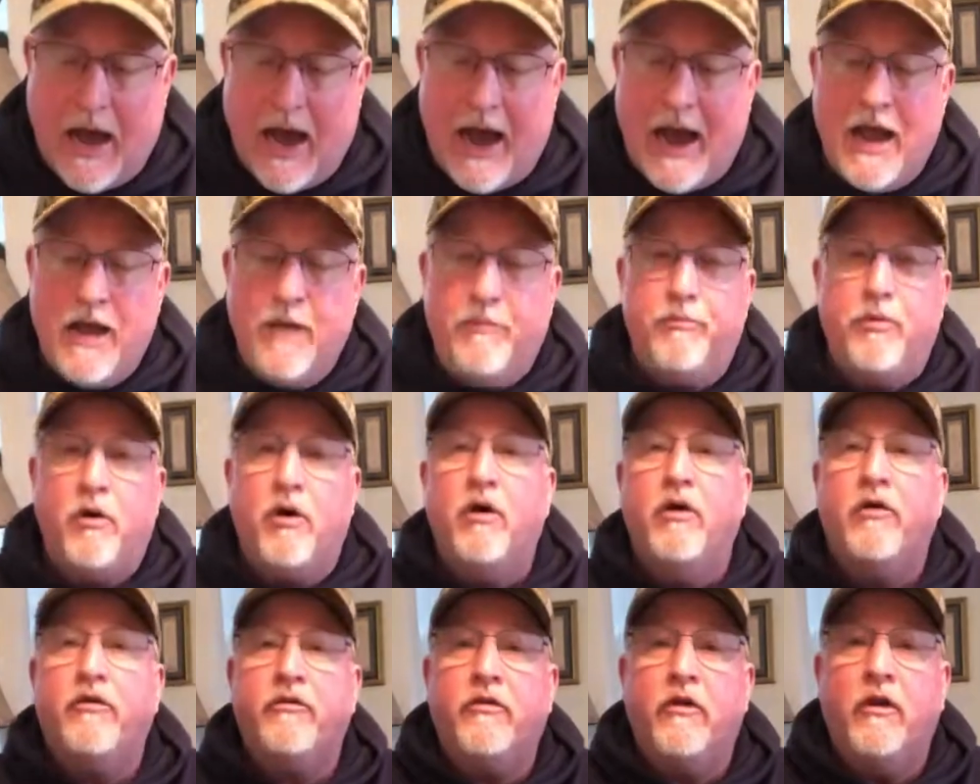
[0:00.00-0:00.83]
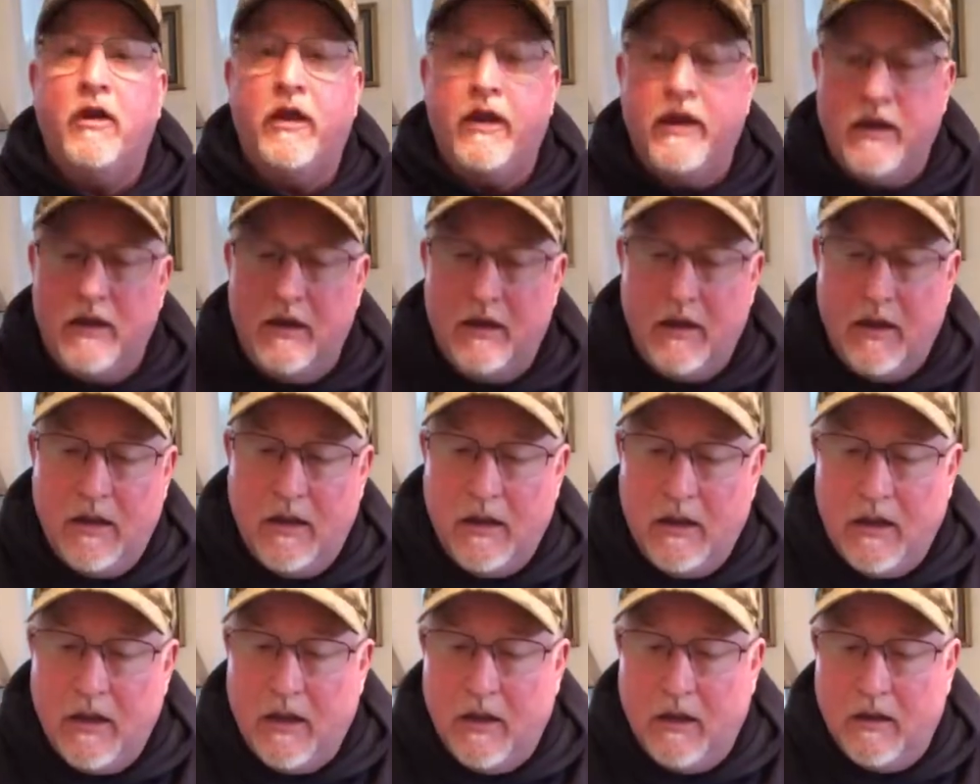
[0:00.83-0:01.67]
I personally
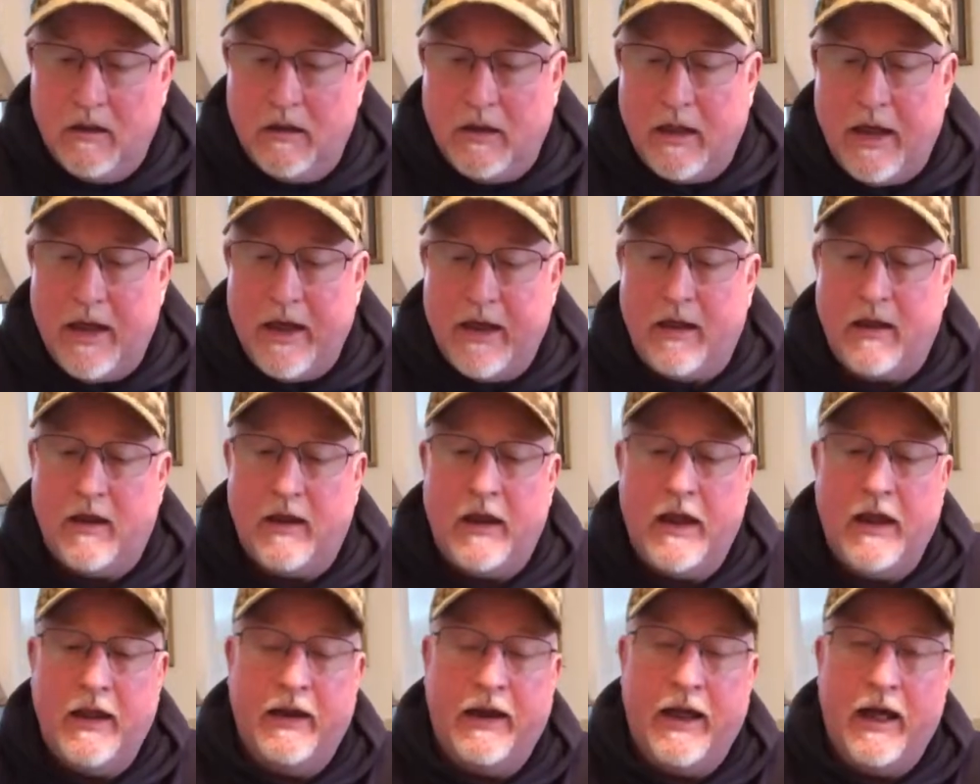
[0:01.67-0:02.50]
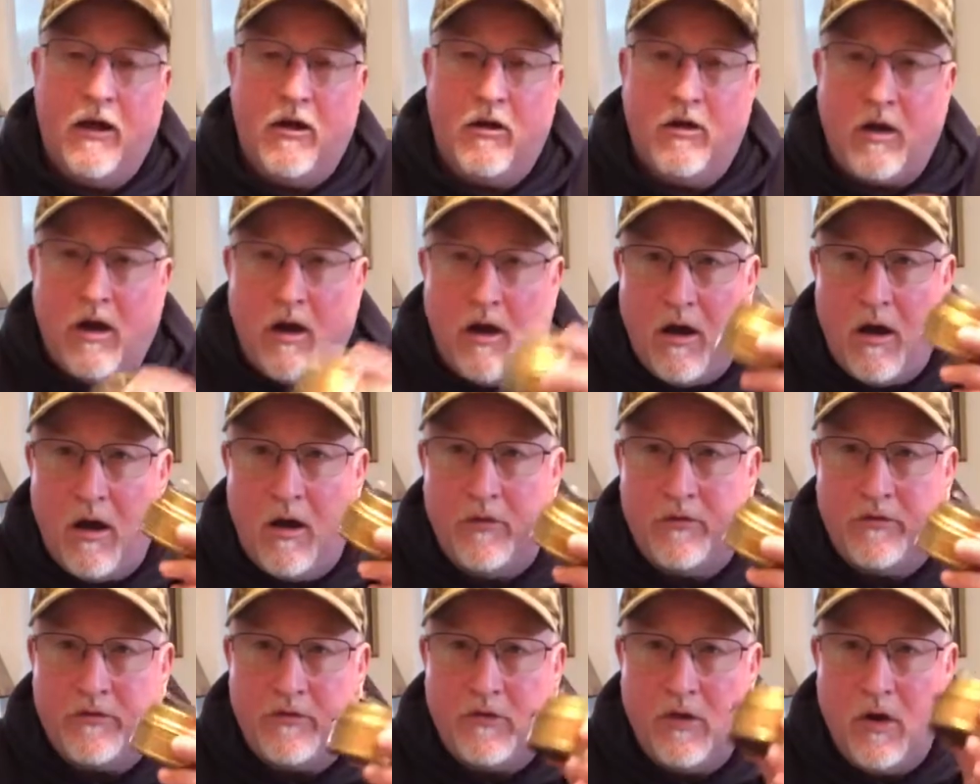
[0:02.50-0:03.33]
like an
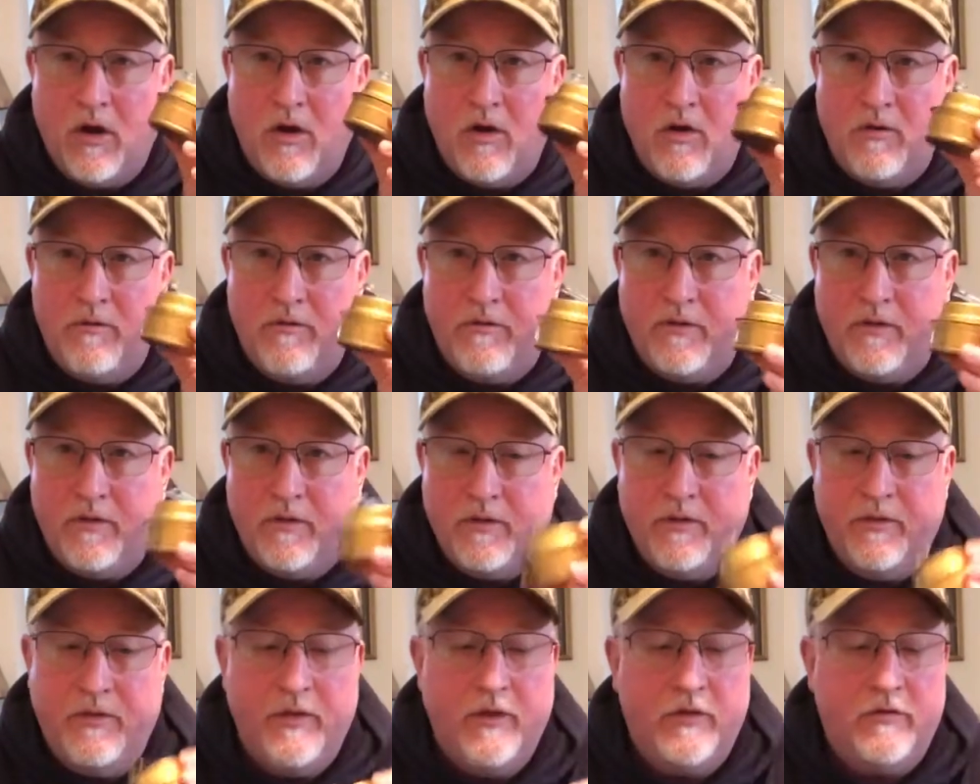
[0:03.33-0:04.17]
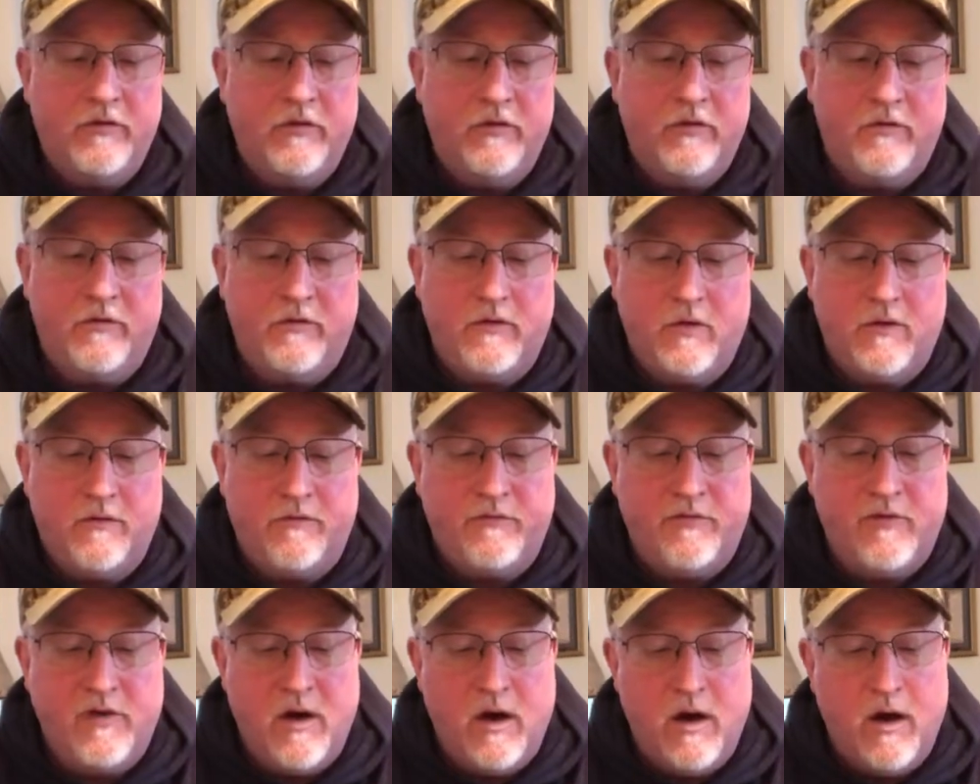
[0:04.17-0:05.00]
alcohol stove. This is
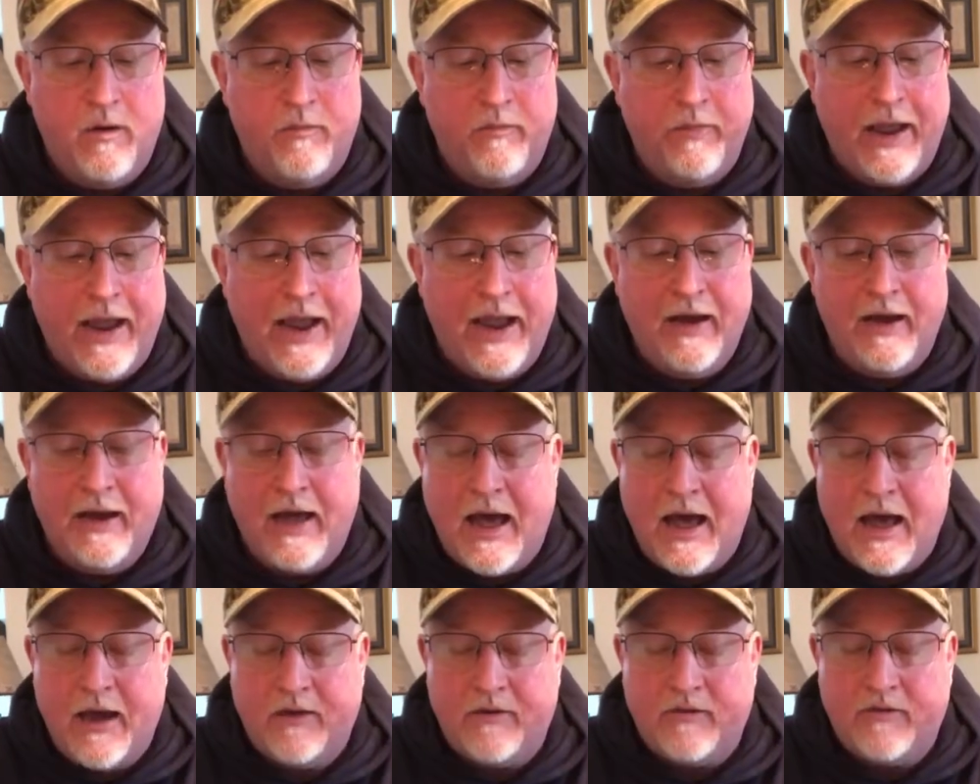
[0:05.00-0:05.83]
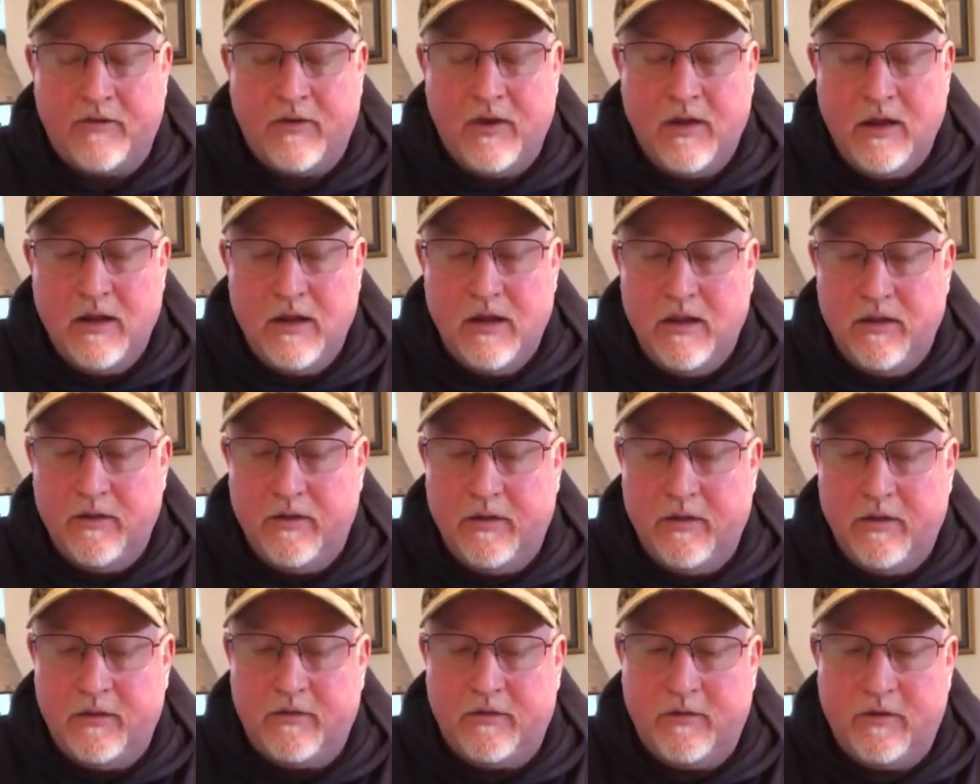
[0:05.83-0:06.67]
from Alocs.
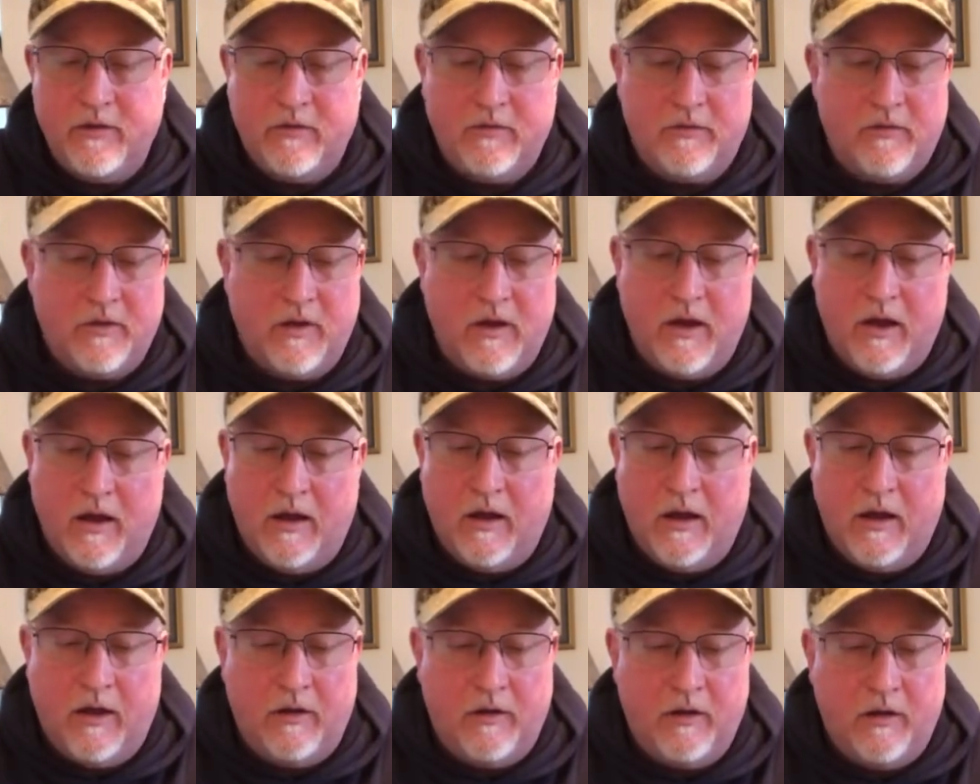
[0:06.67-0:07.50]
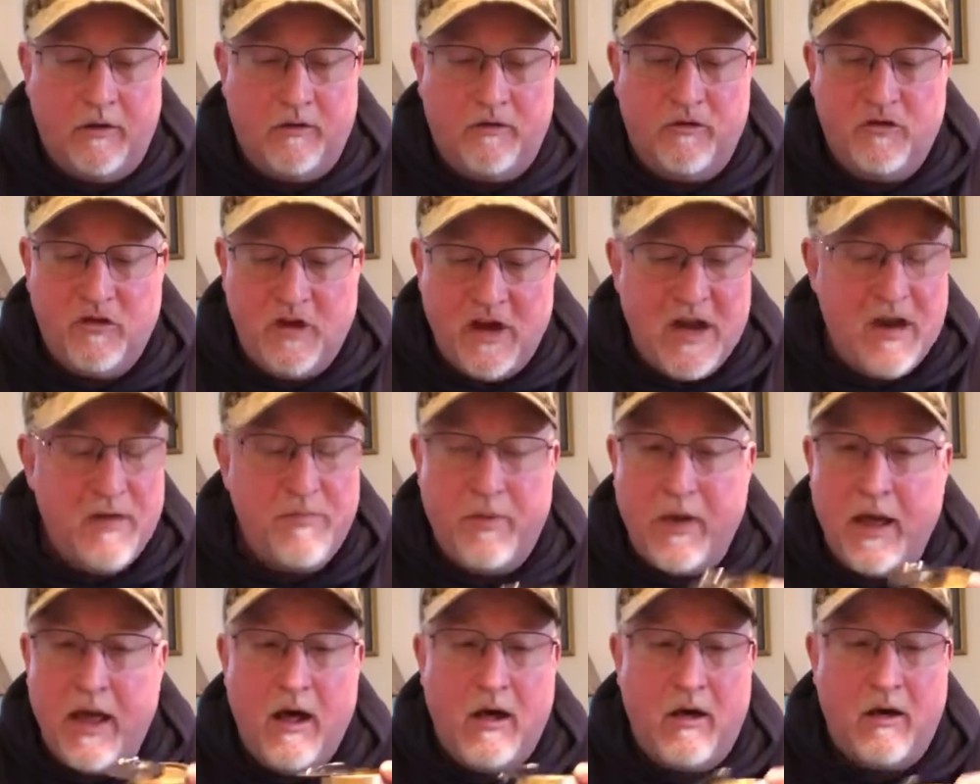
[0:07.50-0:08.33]
This is a, a
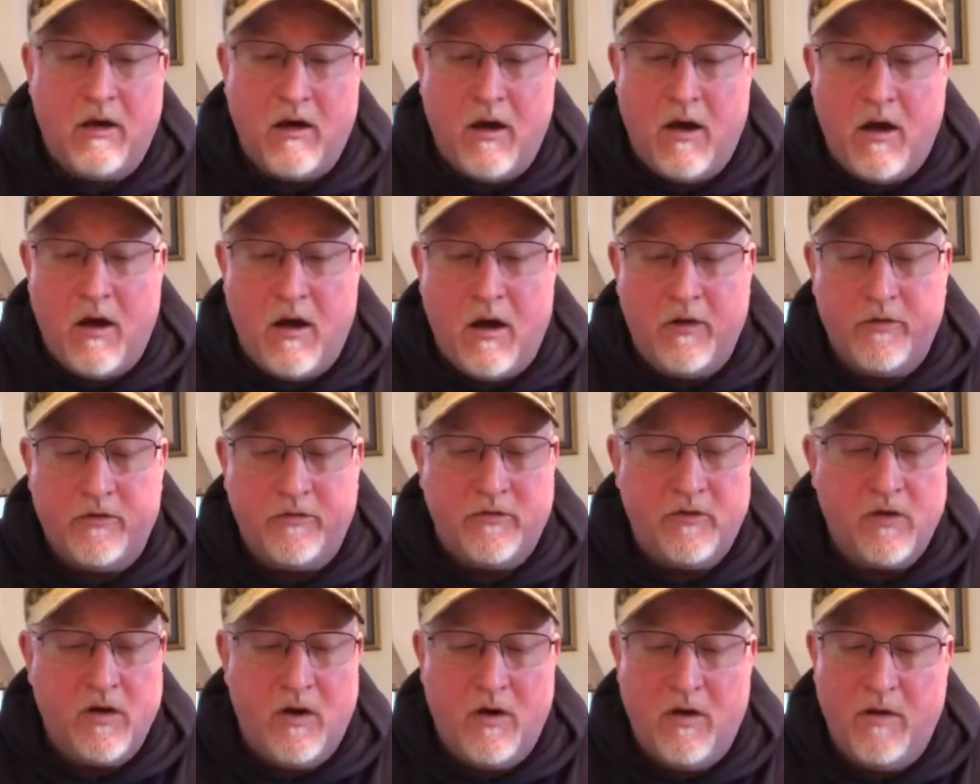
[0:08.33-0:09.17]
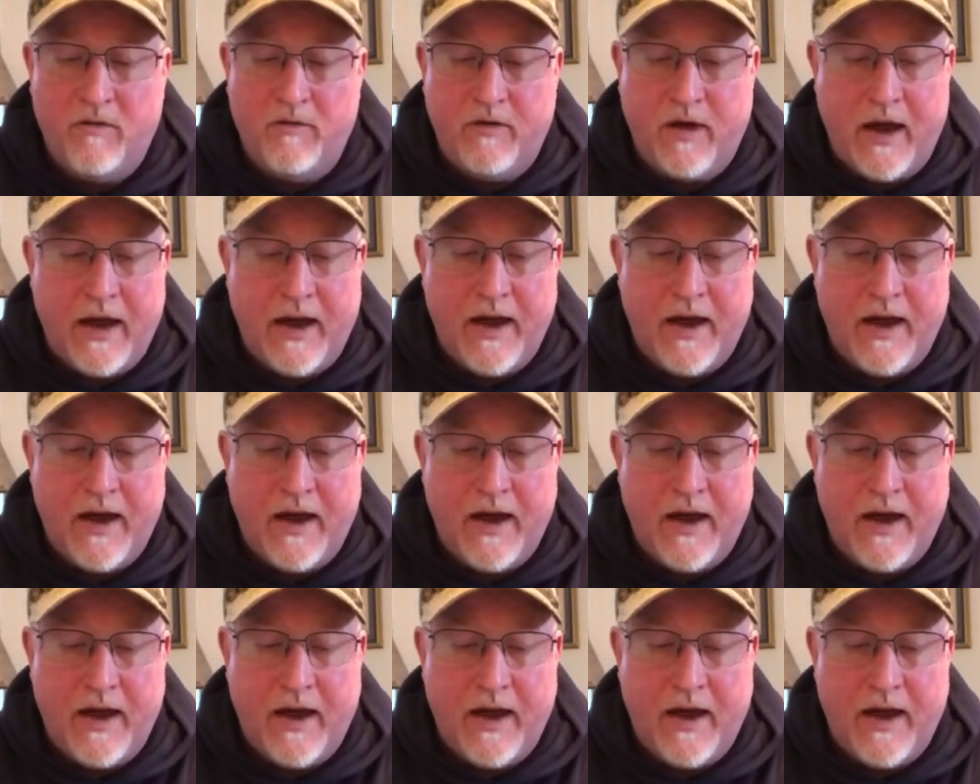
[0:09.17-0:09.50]
cheap alcohol stove.